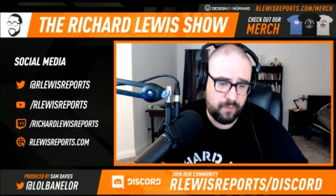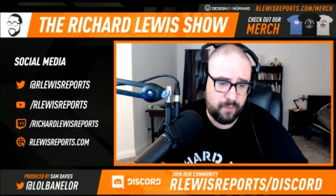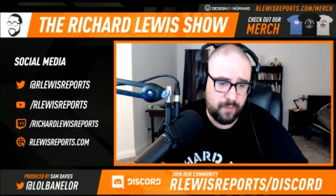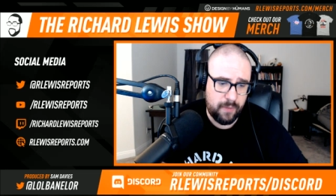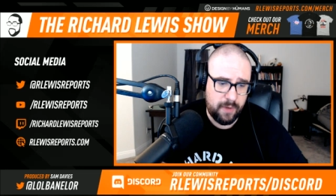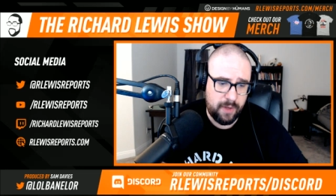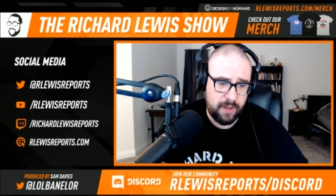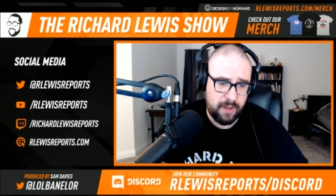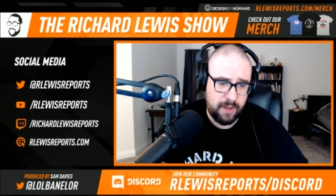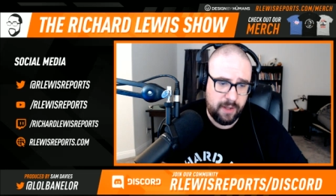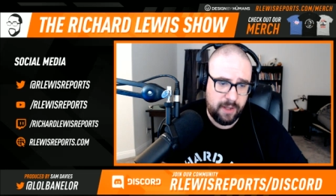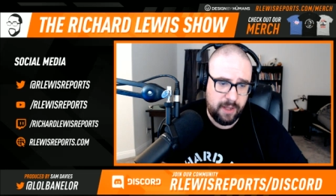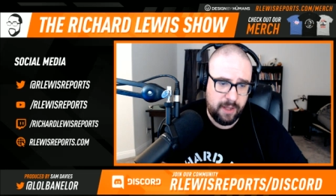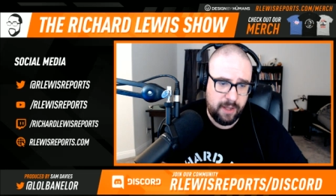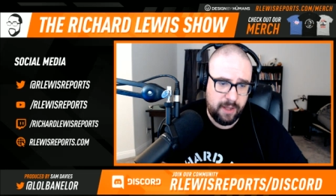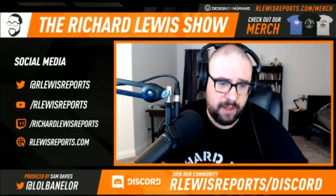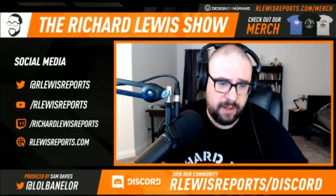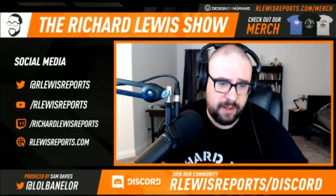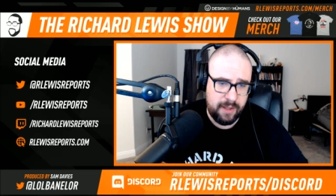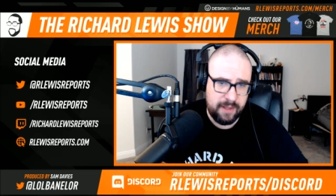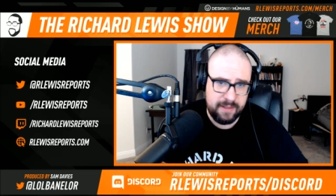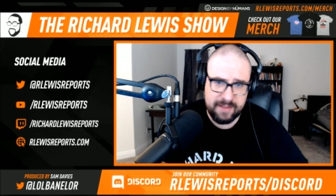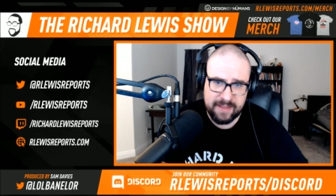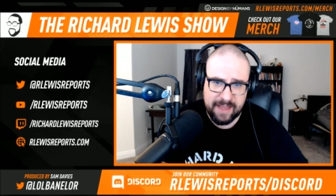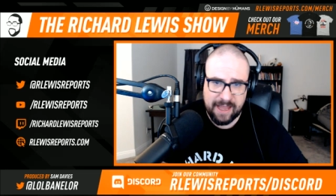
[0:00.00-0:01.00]

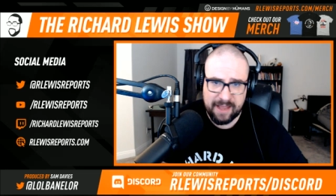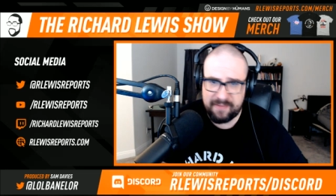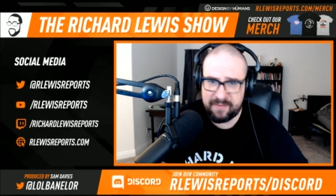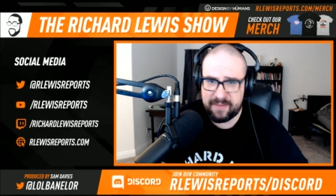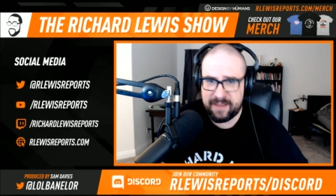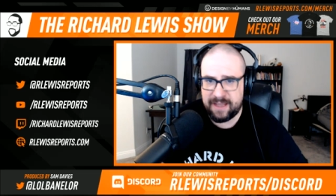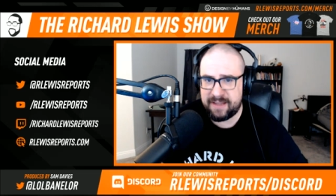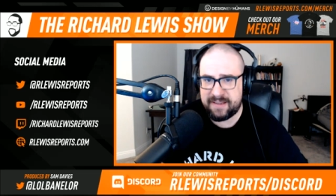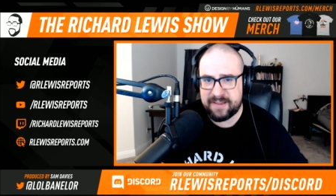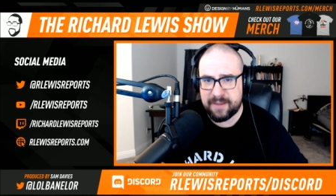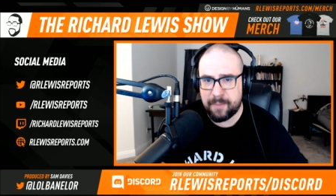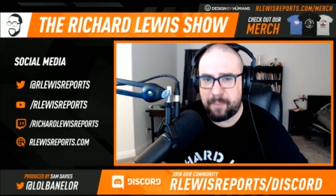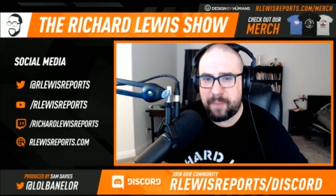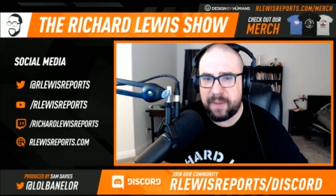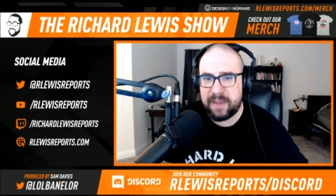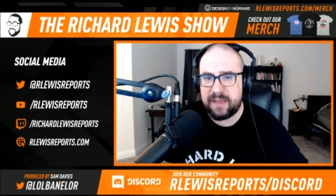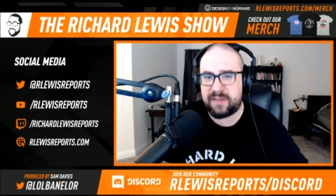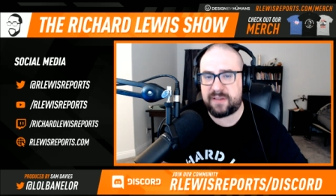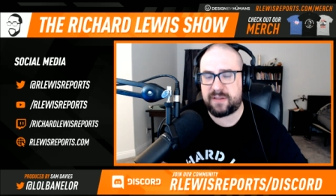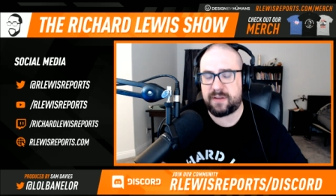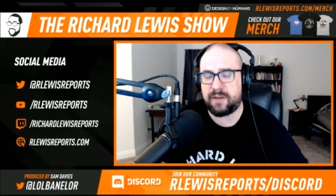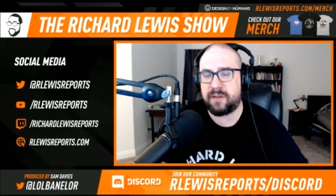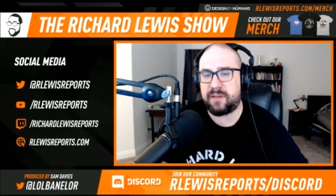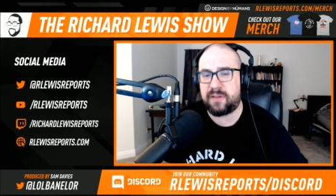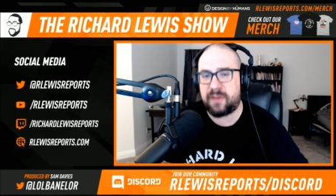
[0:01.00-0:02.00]
that it's a
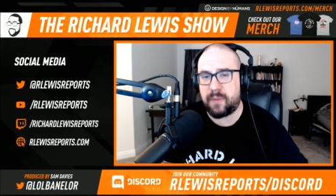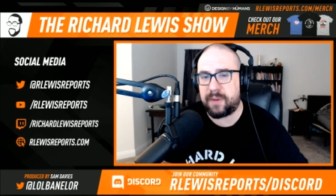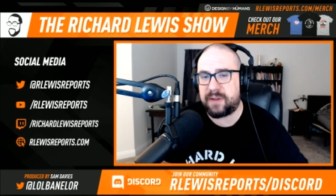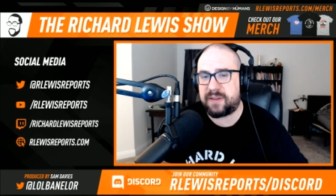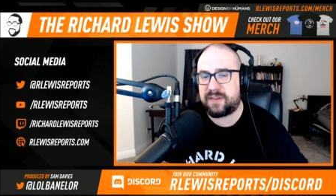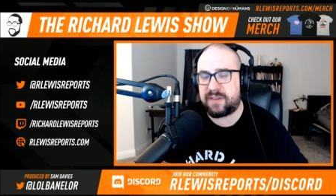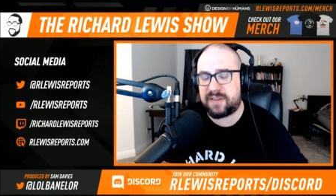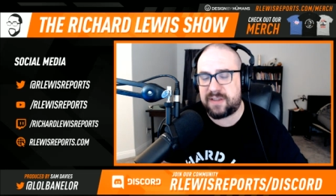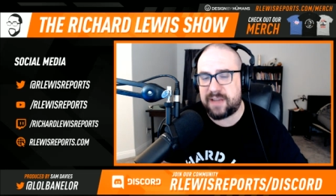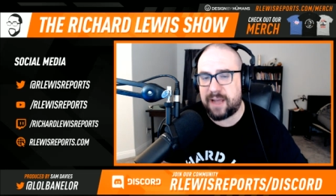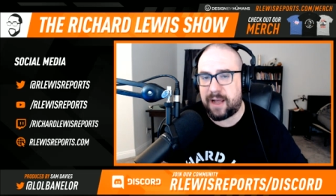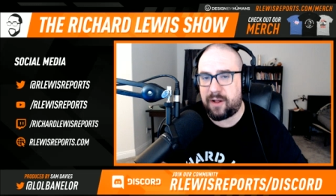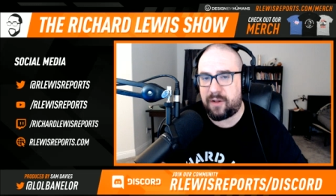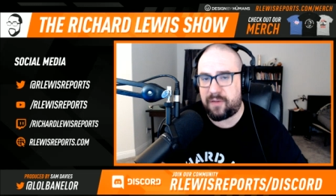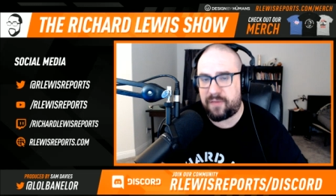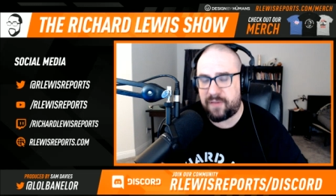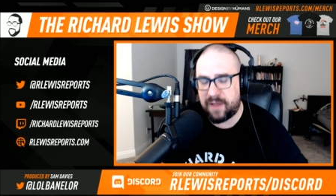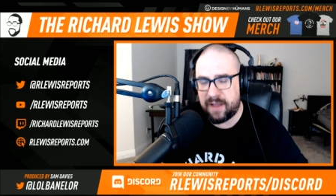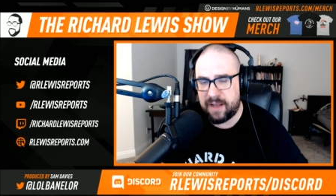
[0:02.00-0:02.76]
beast unto itself.